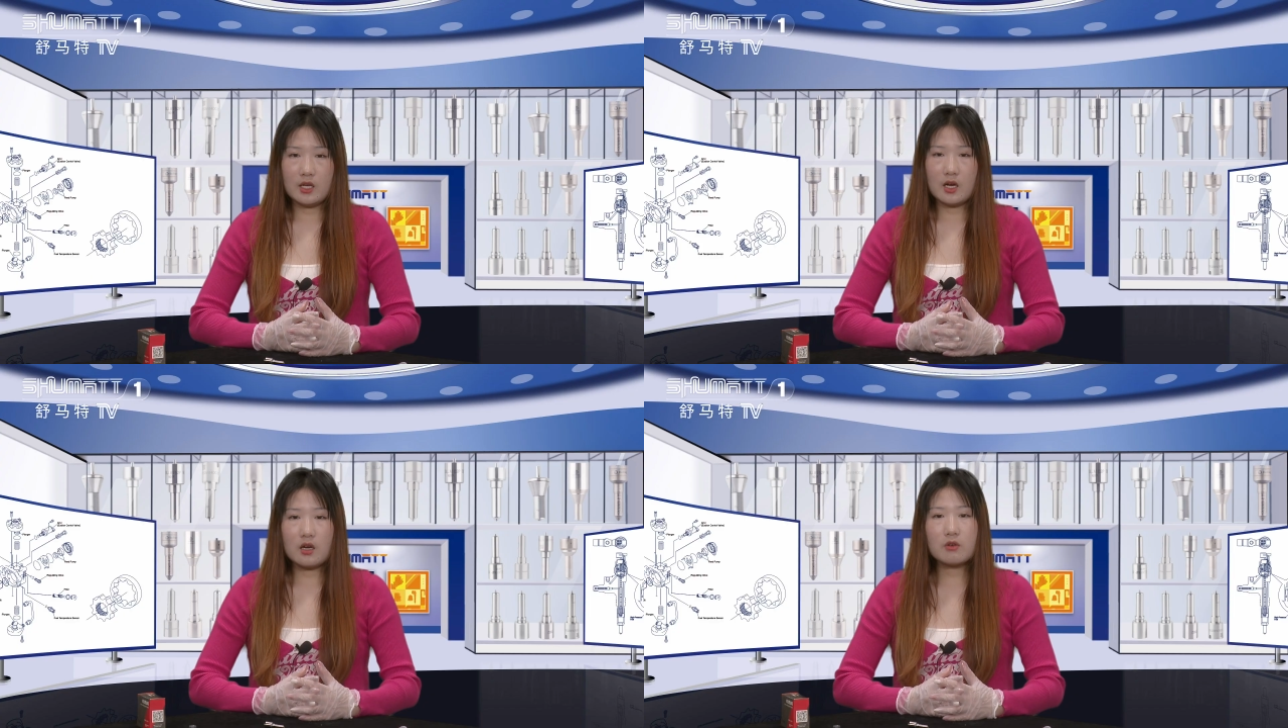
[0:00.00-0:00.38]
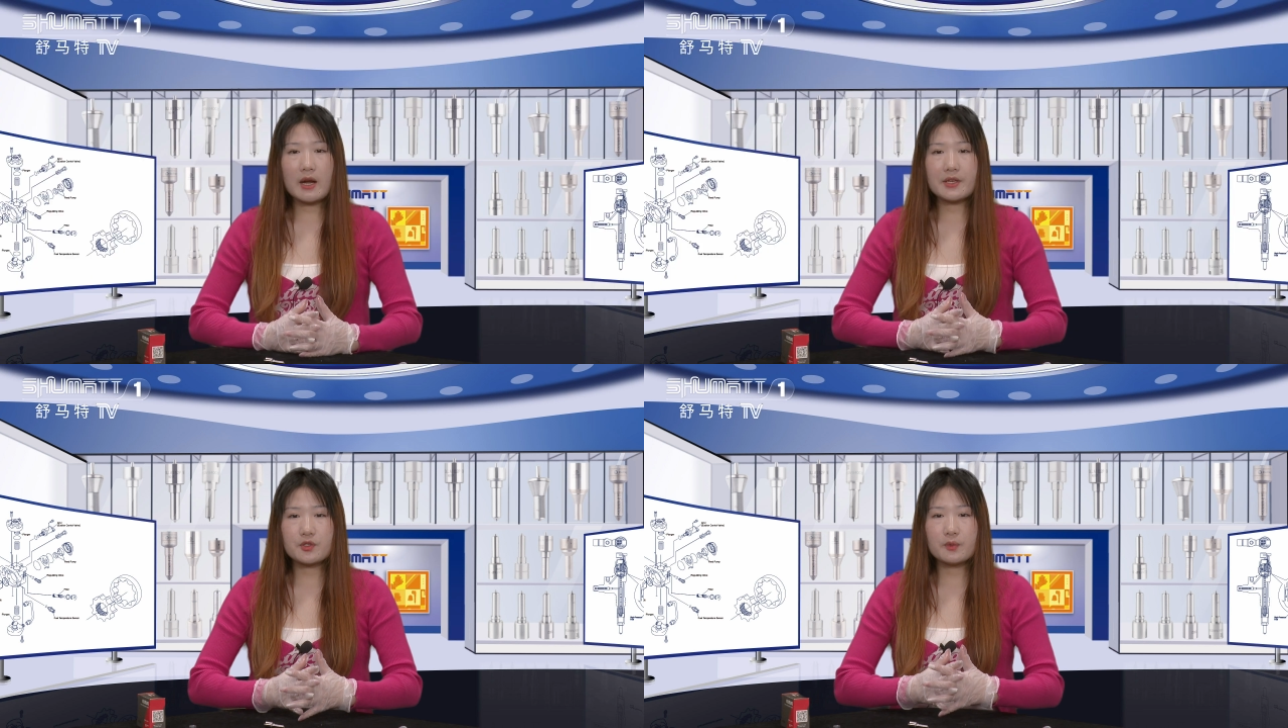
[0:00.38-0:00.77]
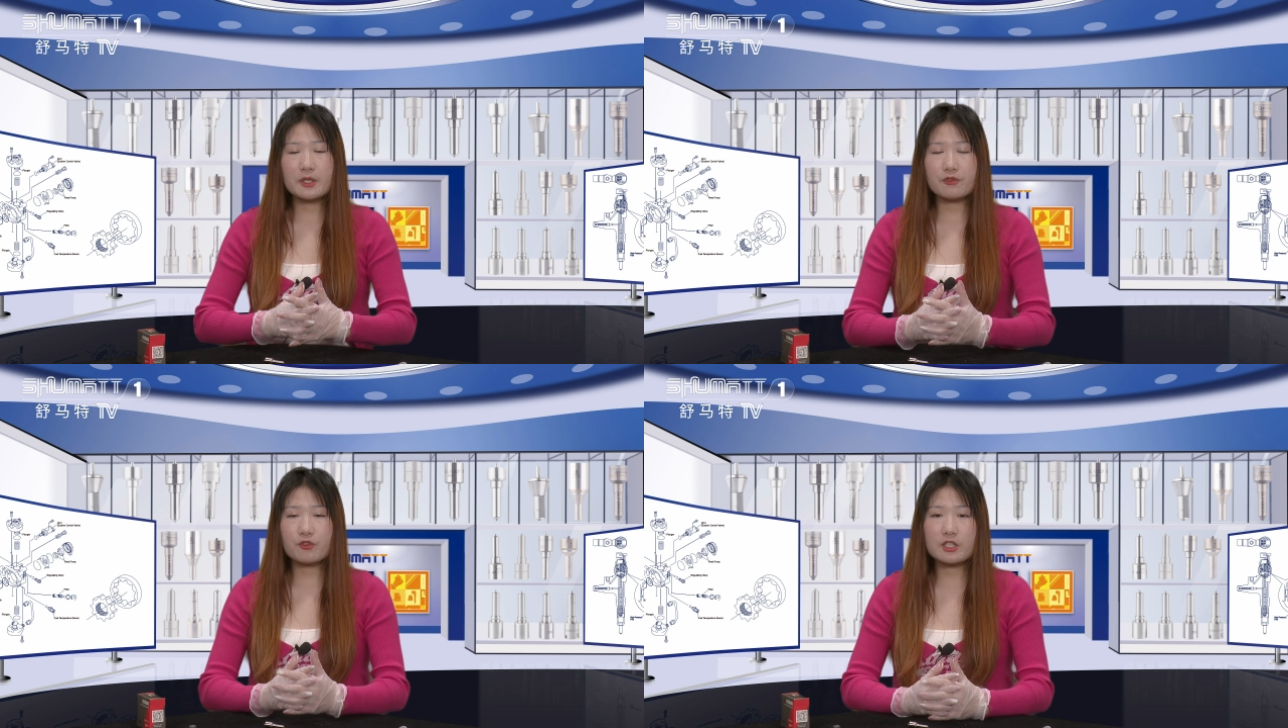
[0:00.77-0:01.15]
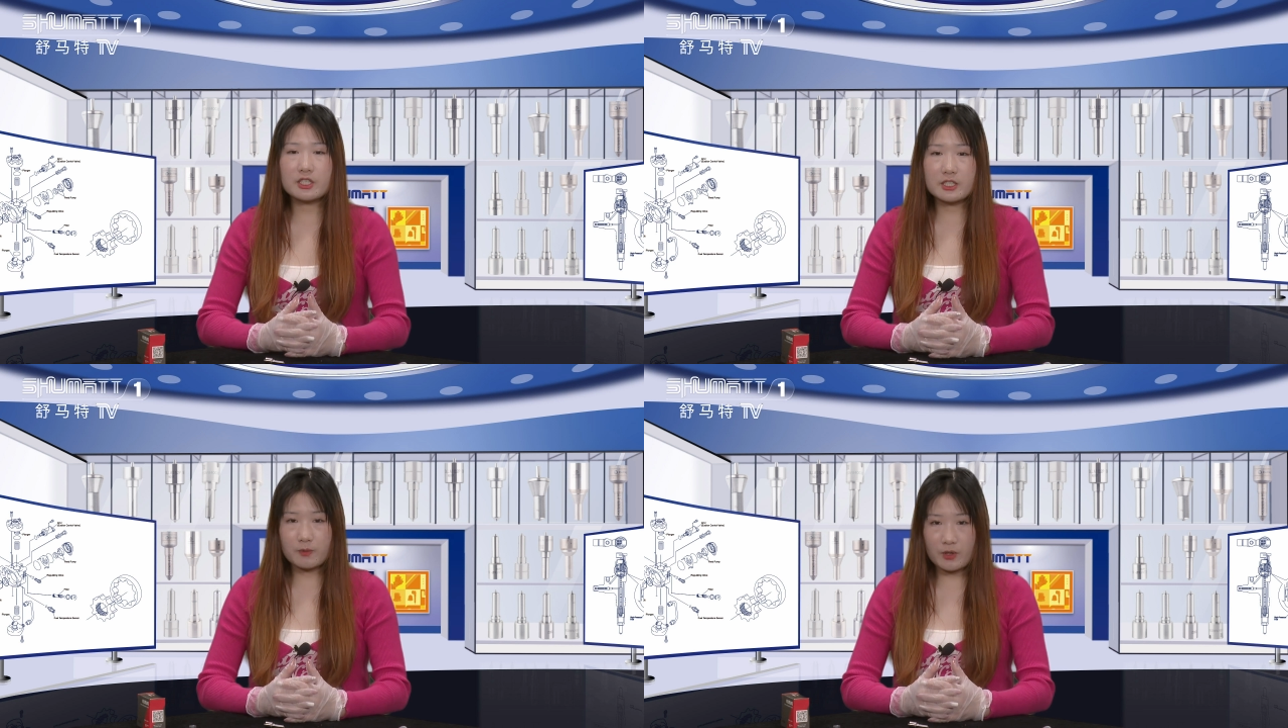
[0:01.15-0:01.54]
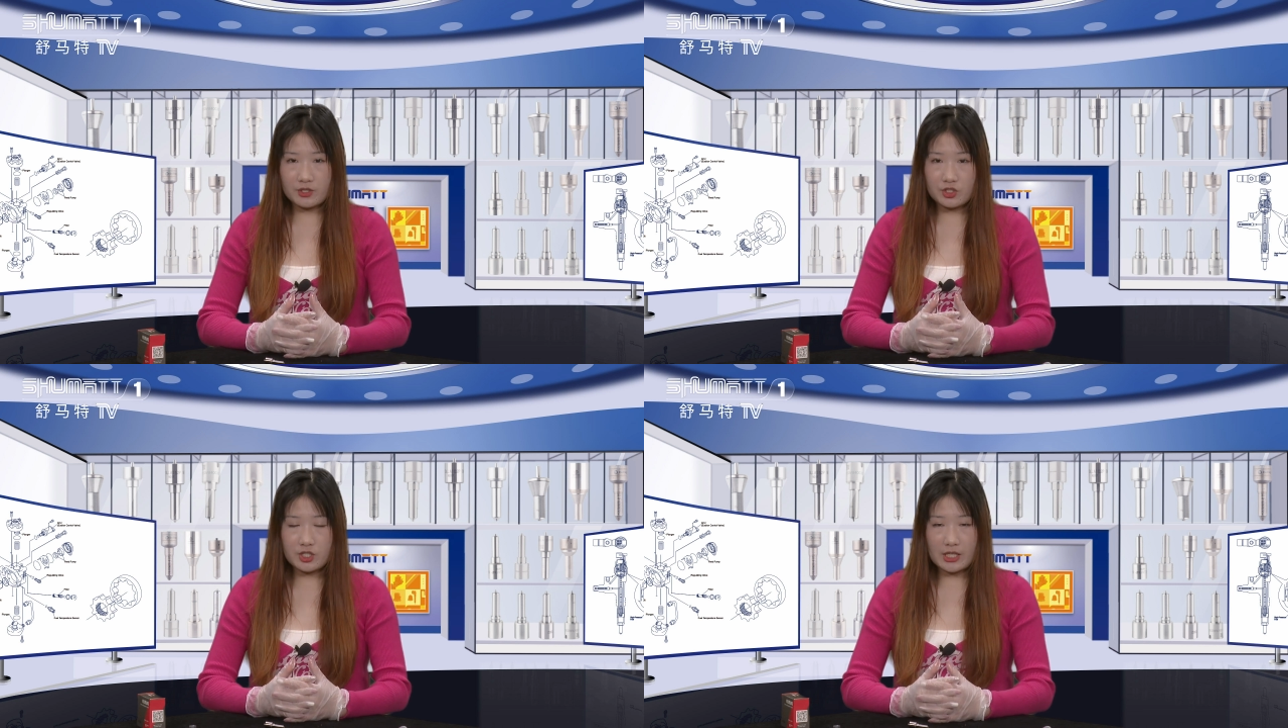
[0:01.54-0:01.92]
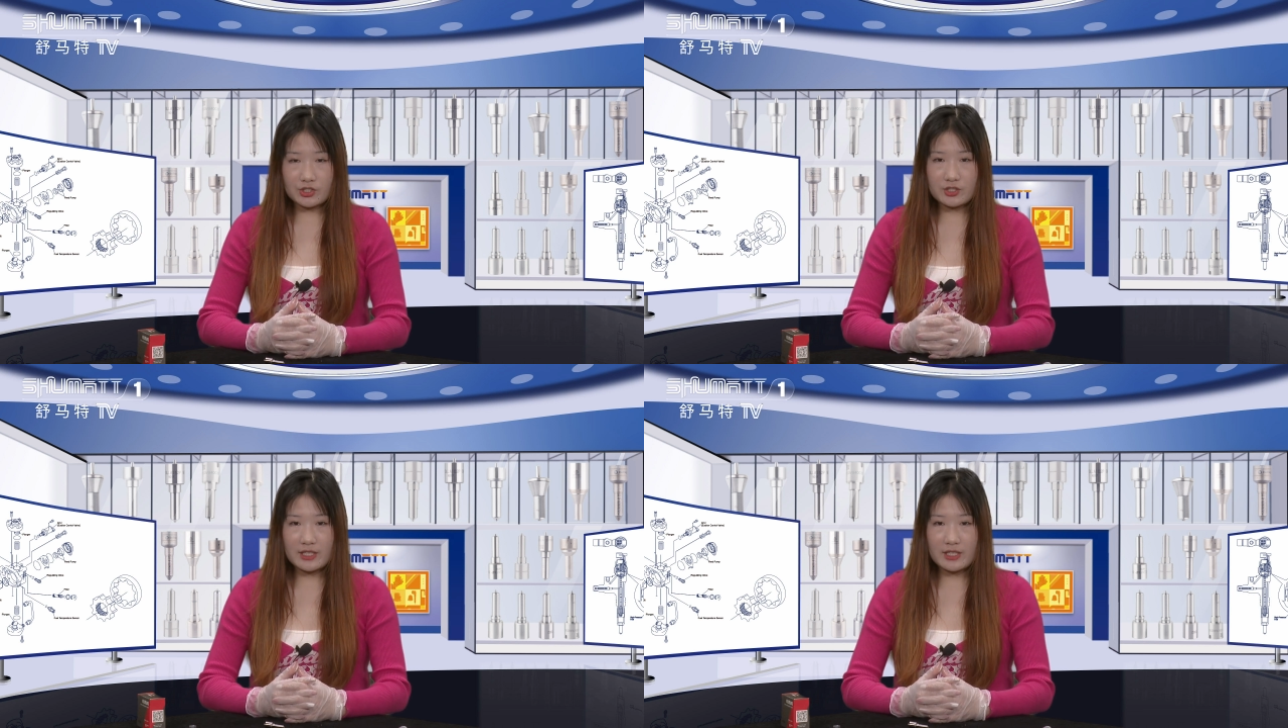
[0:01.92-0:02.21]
Alright, so much for today's part introduction.